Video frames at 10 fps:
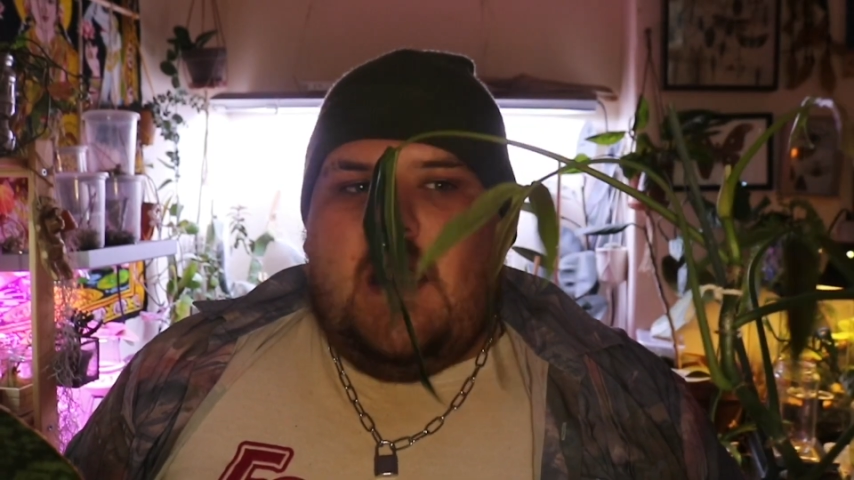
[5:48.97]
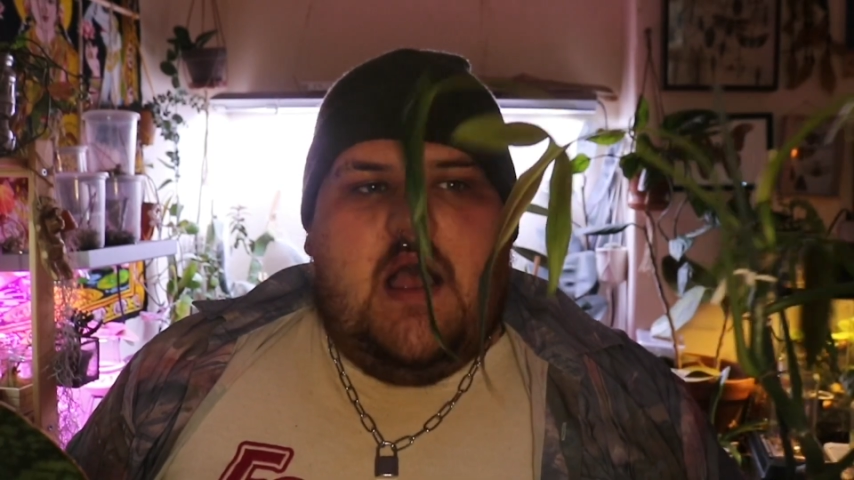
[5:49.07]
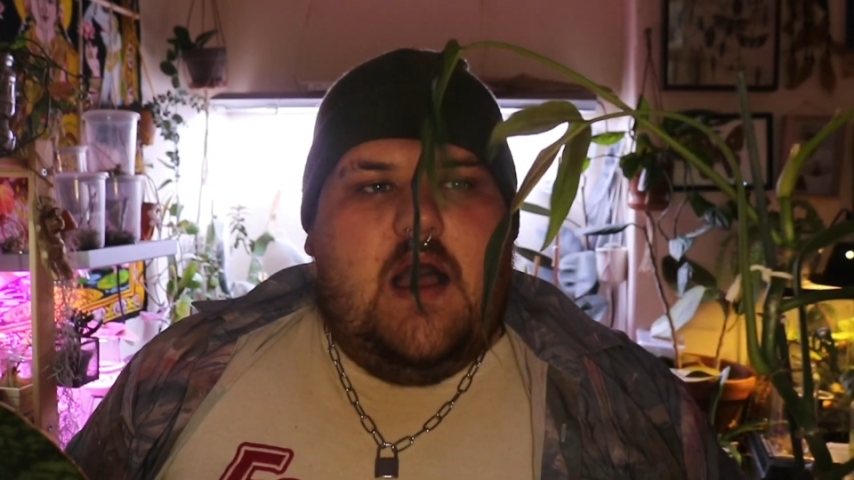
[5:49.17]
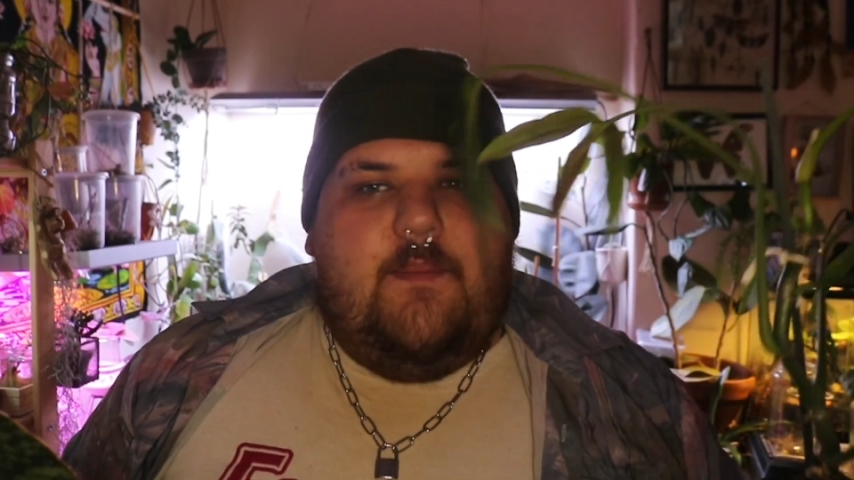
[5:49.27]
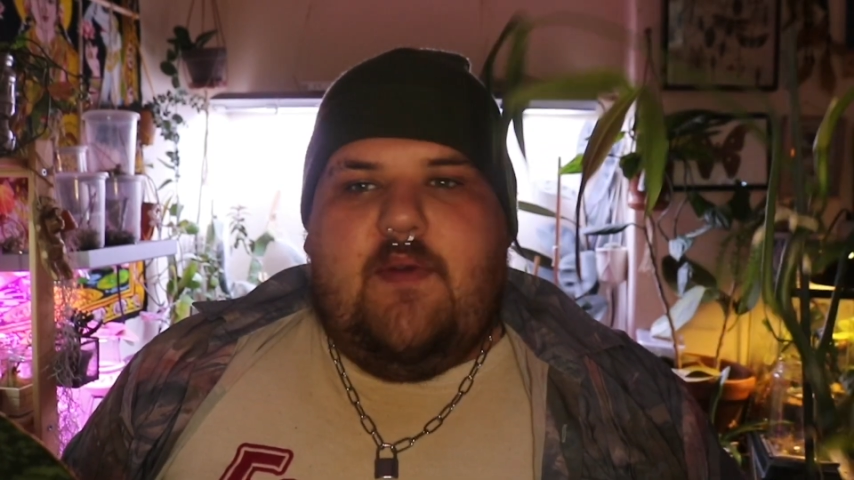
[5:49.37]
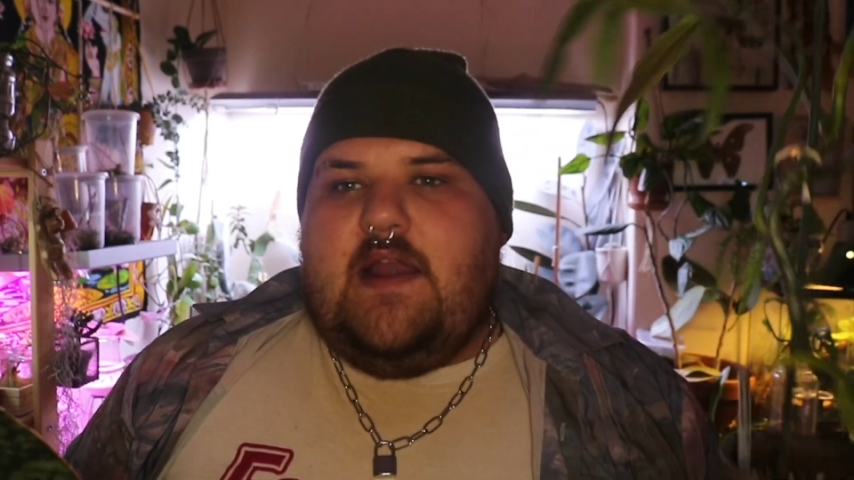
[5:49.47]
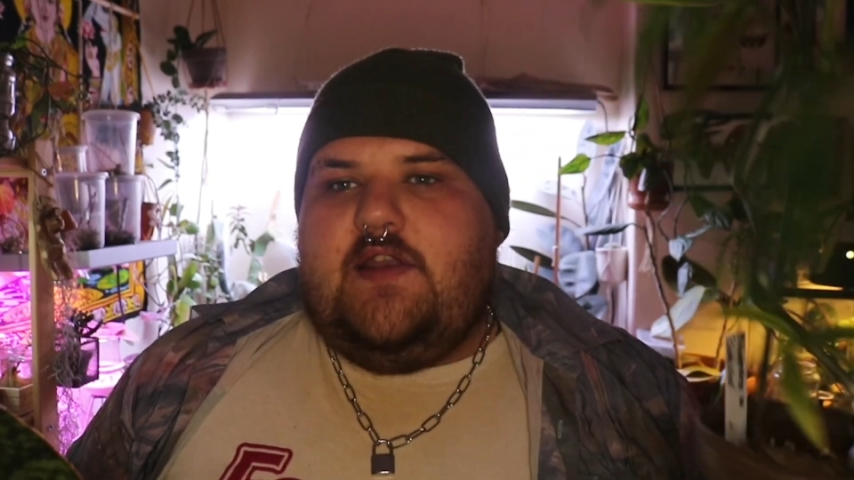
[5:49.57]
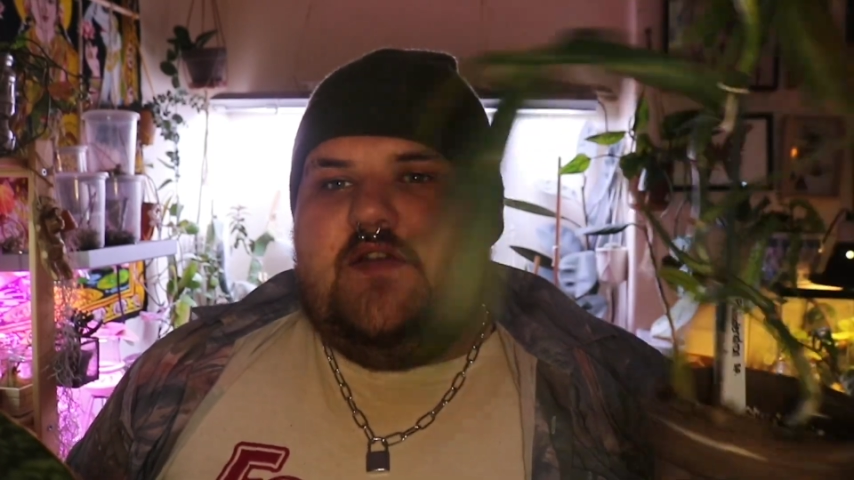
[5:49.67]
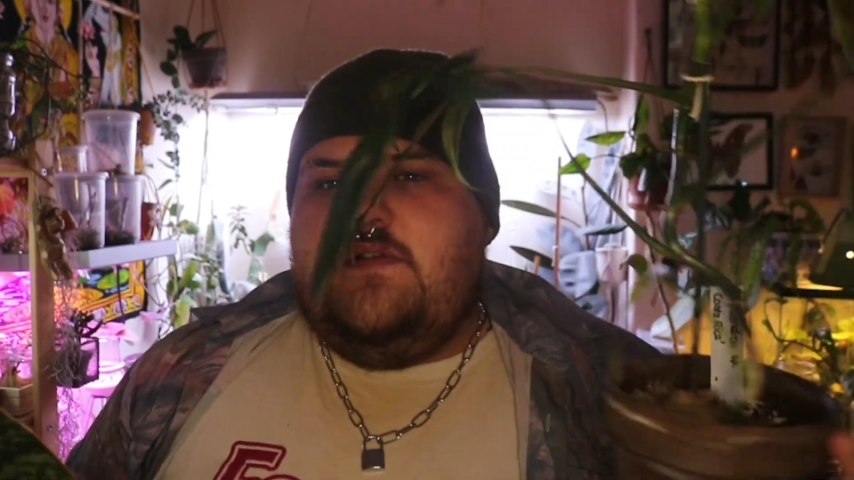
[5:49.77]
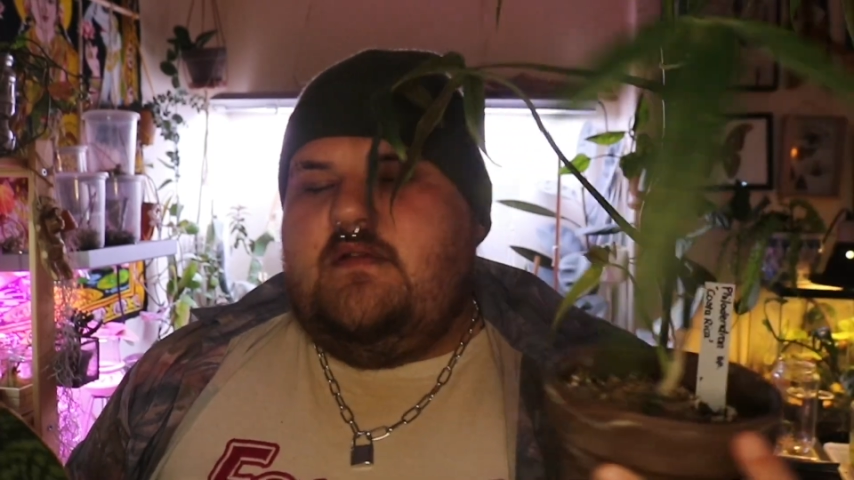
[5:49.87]
are brand
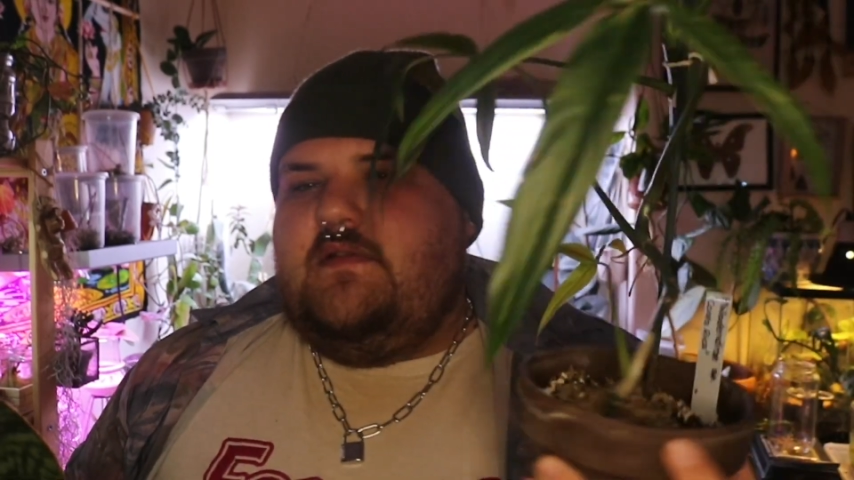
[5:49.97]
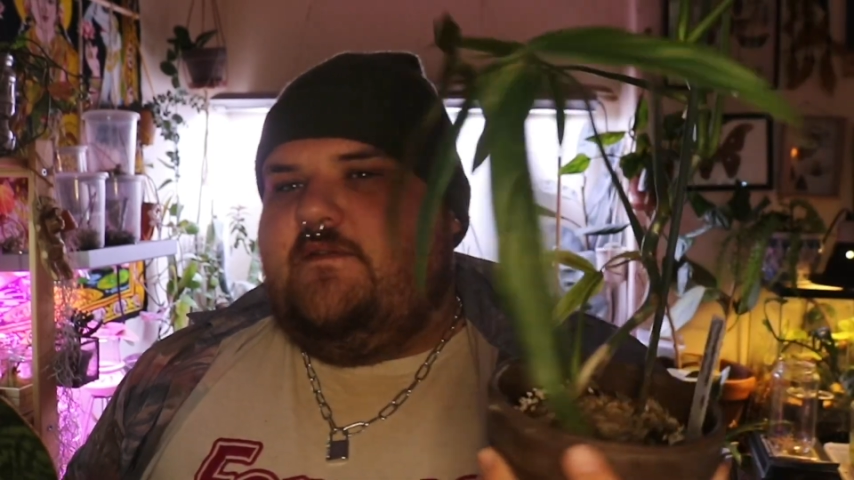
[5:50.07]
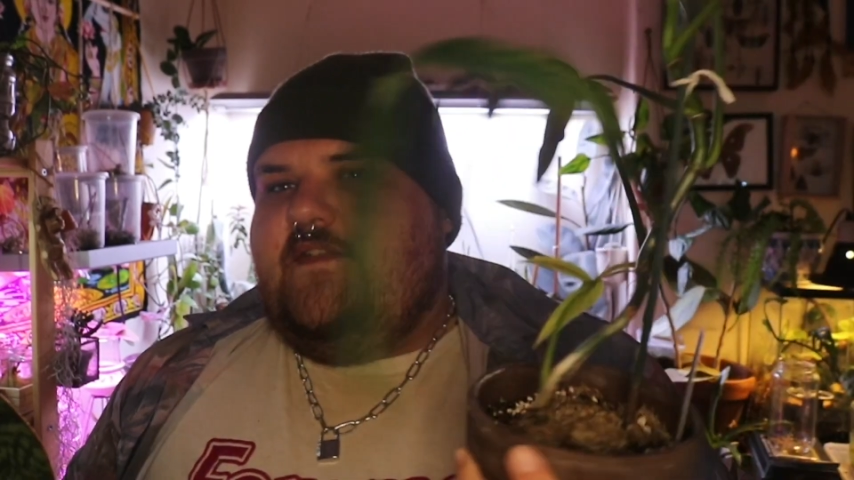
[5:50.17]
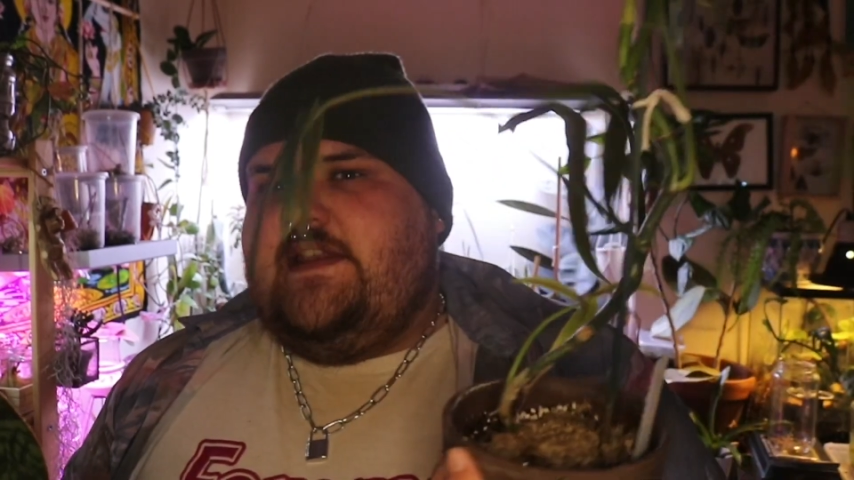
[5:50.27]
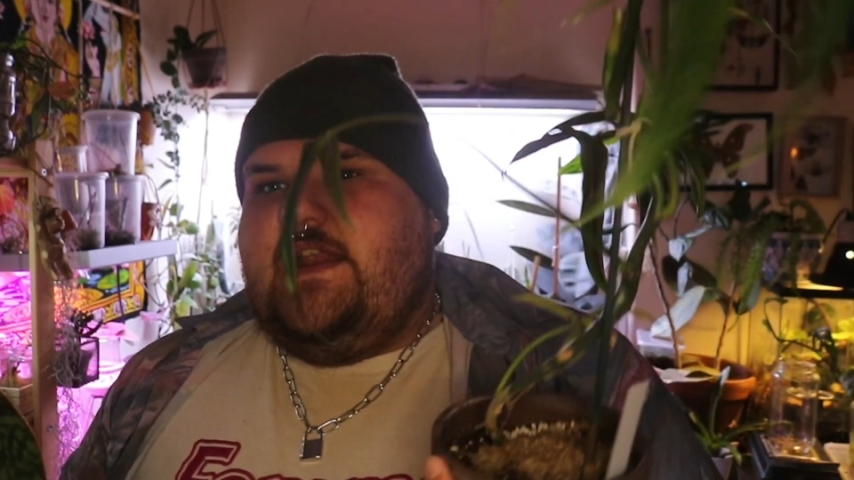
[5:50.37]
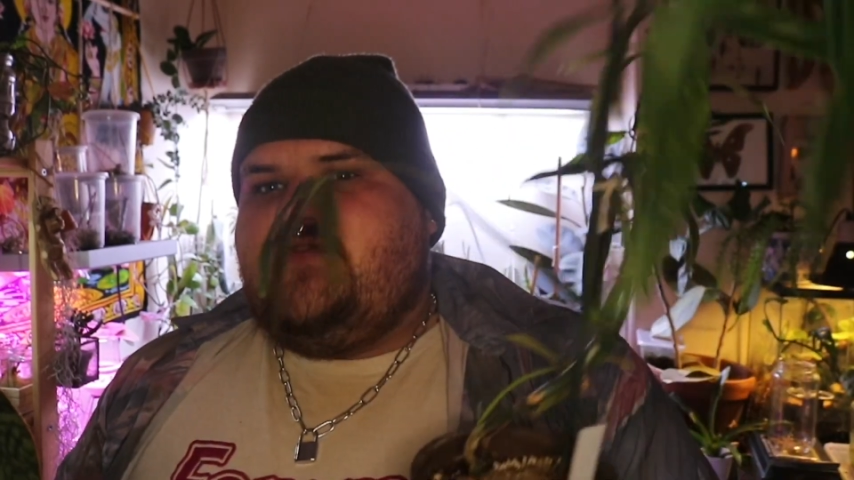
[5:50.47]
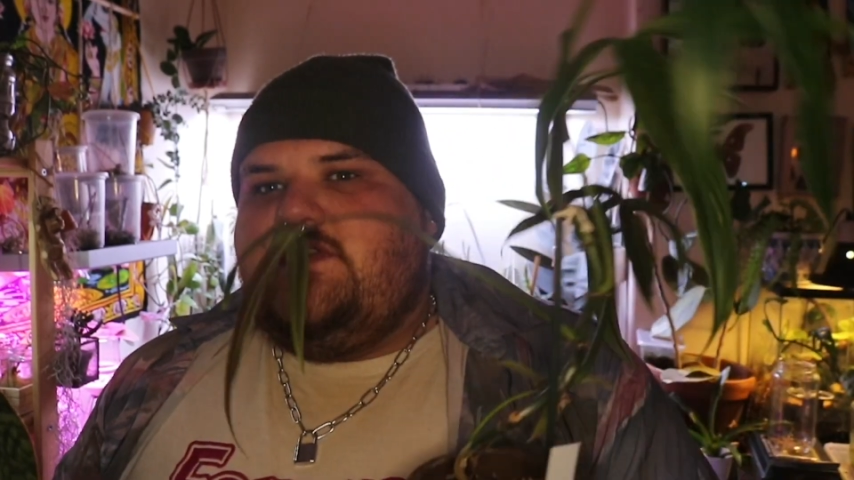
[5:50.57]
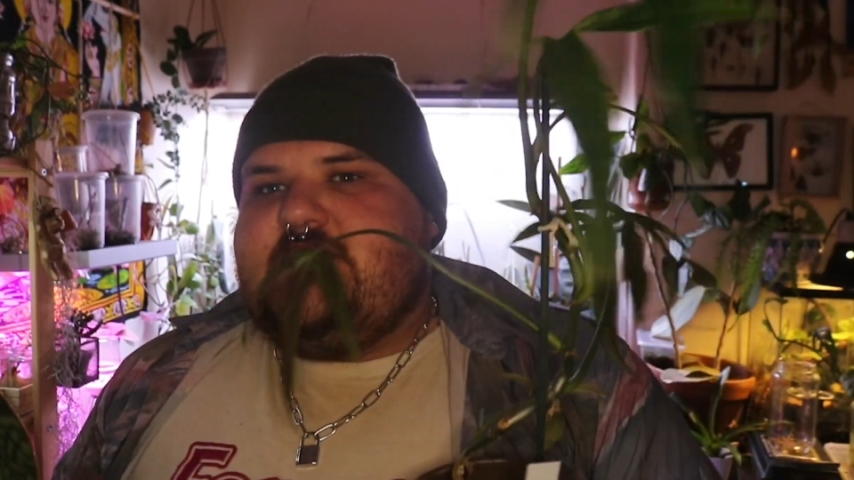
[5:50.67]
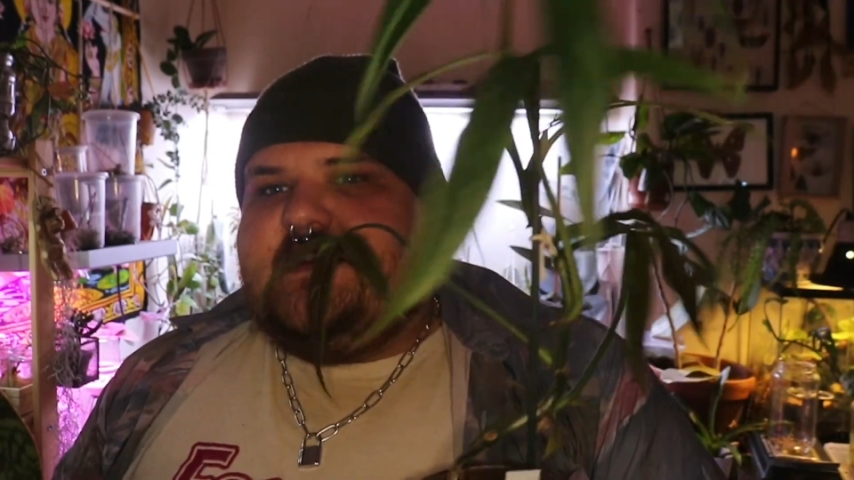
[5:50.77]
new philodendrons